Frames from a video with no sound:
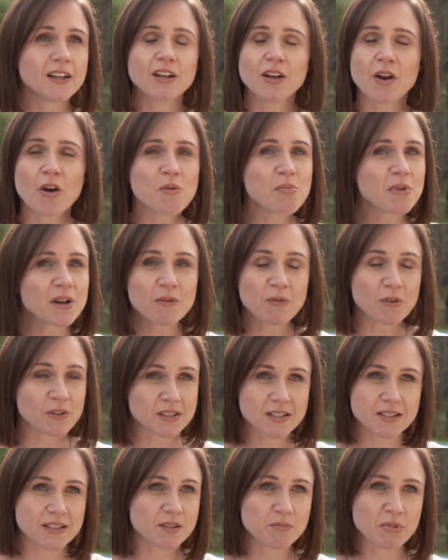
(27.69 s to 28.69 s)
Nobody
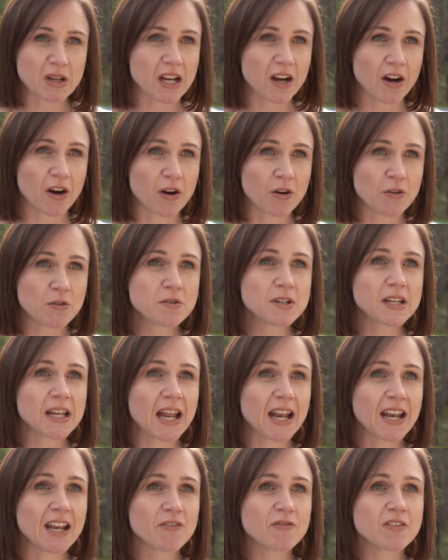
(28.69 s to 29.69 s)
wants to be cold,
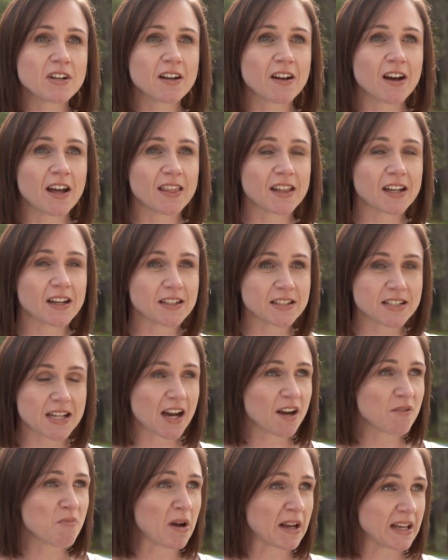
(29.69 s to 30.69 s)
and every night that I
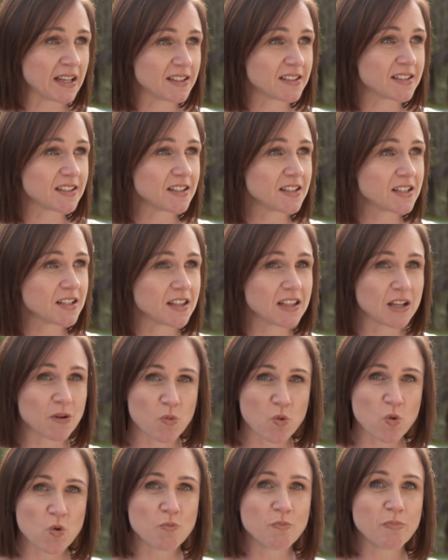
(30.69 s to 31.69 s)
tuck my kids into their
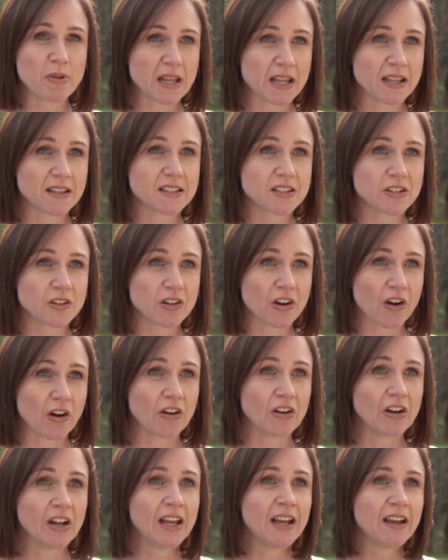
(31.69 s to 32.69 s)
warm beds, you know,